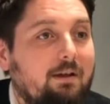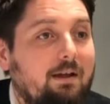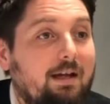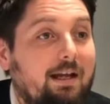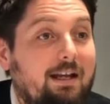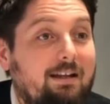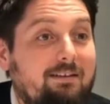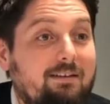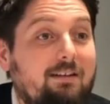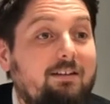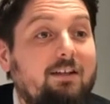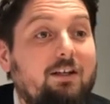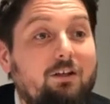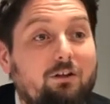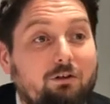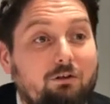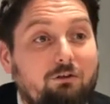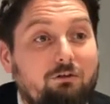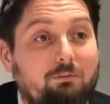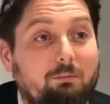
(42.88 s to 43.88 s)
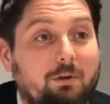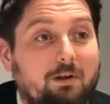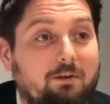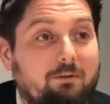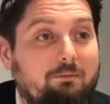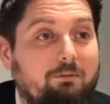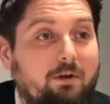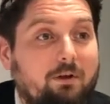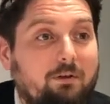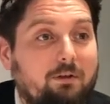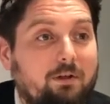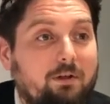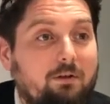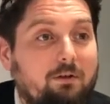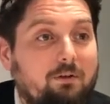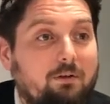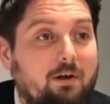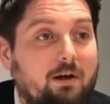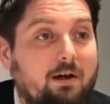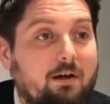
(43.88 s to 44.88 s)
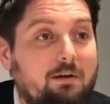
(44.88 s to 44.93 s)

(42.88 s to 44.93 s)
It's adding a huge amount of value.